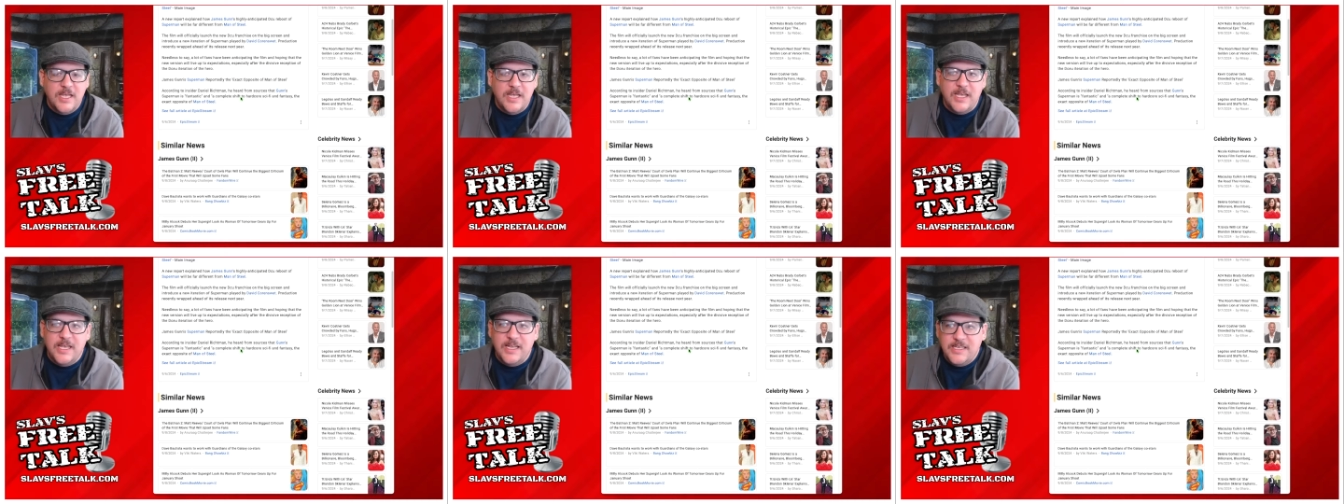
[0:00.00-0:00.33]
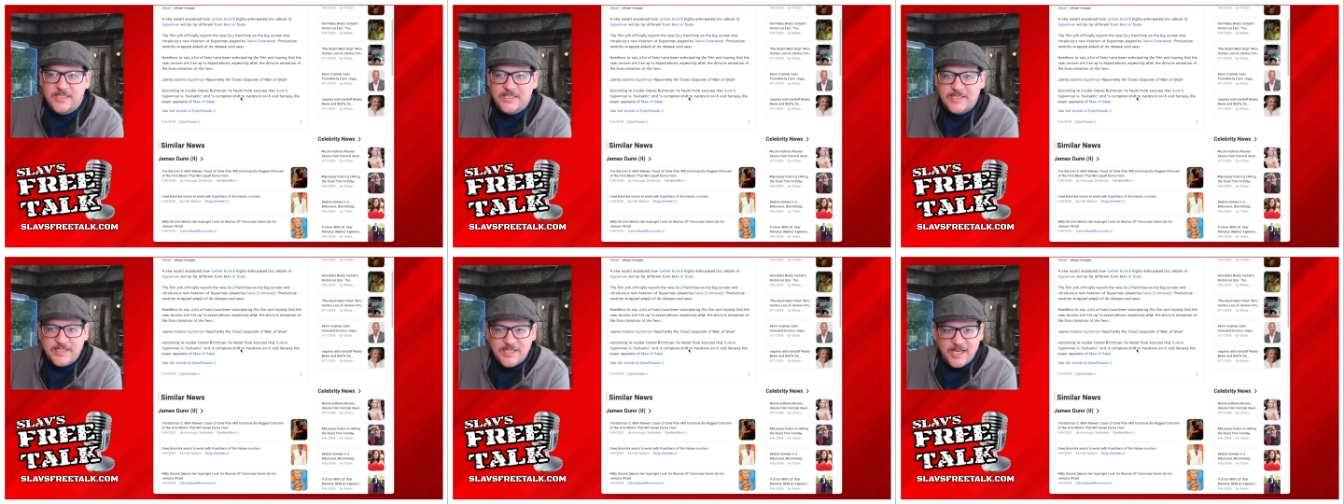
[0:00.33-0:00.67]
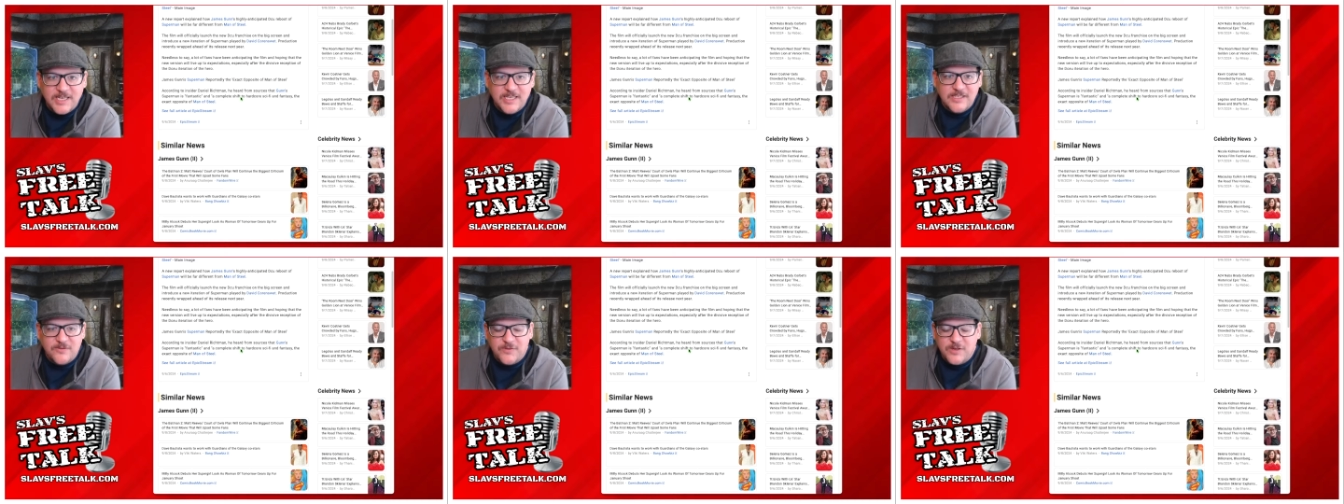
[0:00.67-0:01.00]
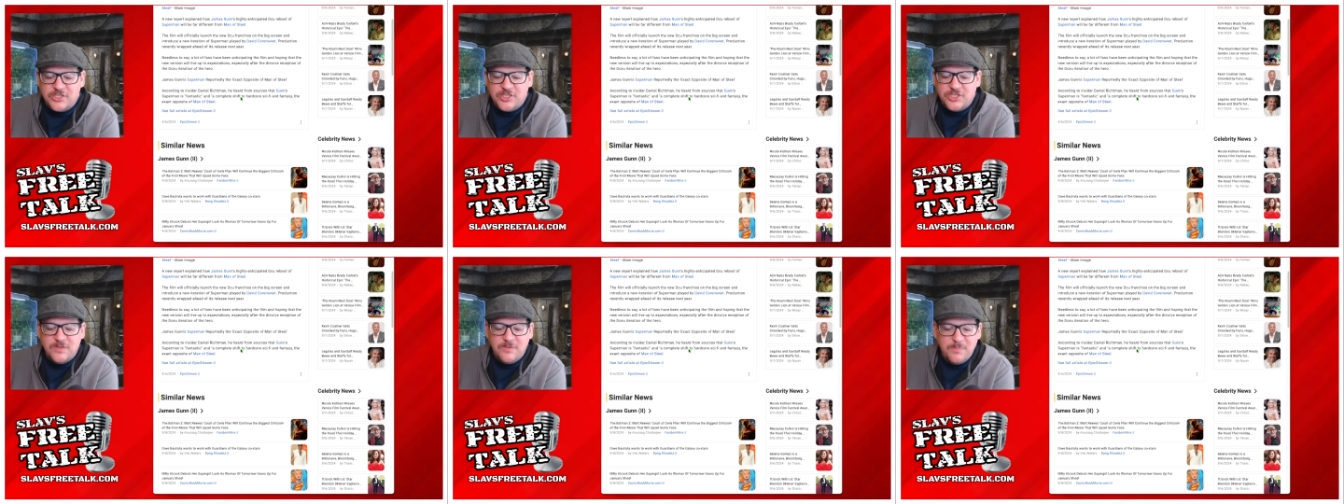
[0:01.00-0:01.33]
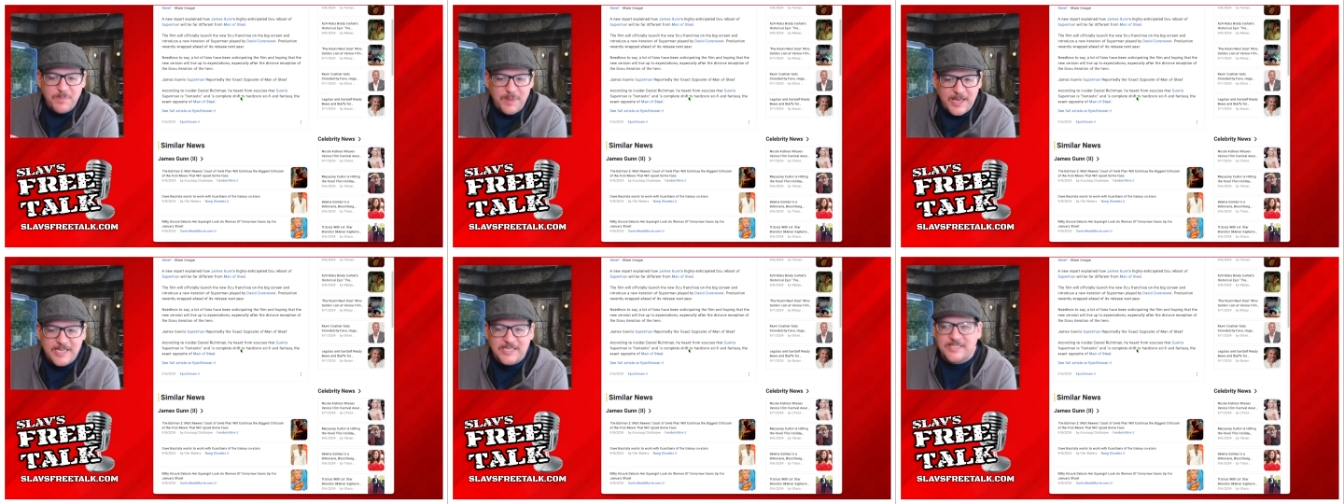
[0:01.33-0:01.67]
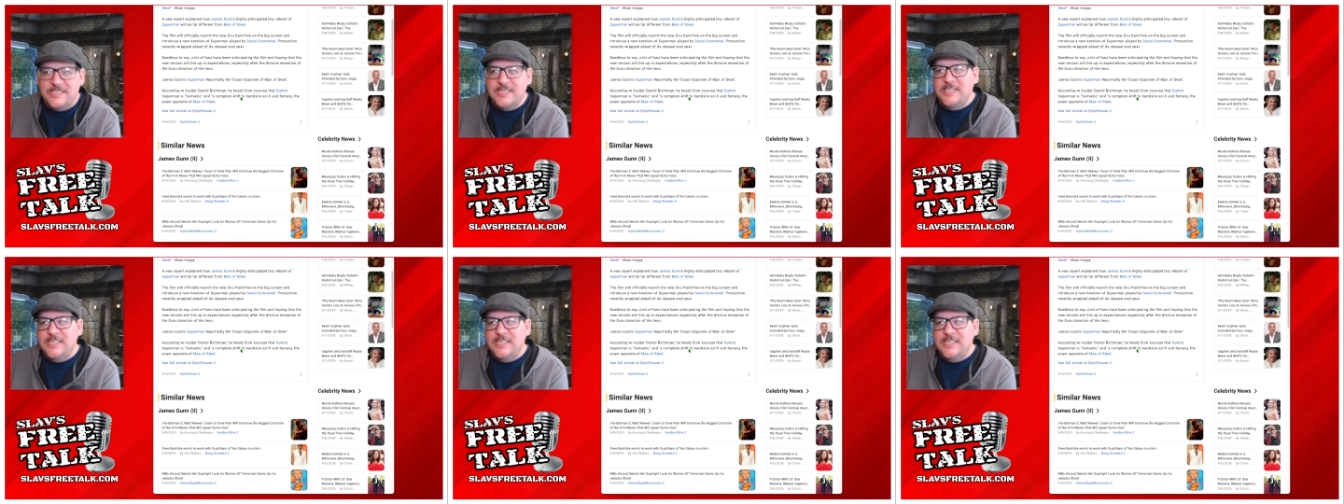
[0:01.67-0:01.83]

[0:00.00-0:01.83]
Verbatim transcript: it is science fiction based.